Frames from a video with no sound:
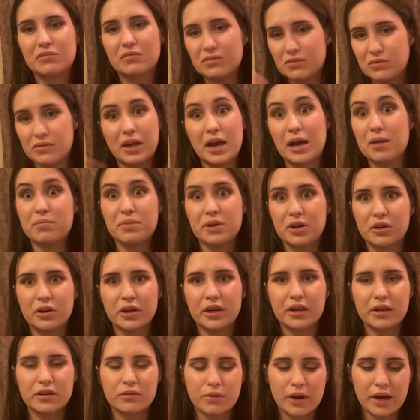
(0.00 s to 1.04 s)
that
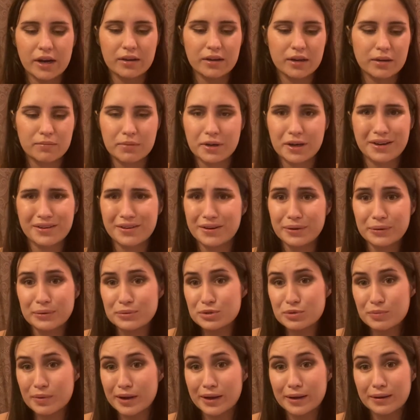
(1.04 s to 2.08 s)
period, right? Imperial
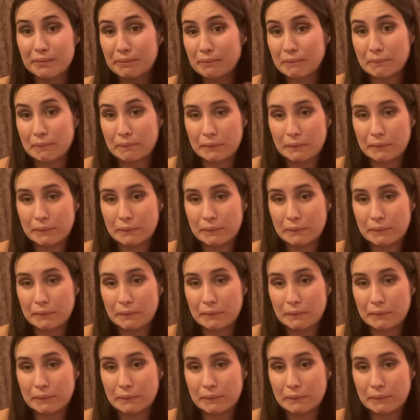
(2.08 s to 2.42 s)
Japan.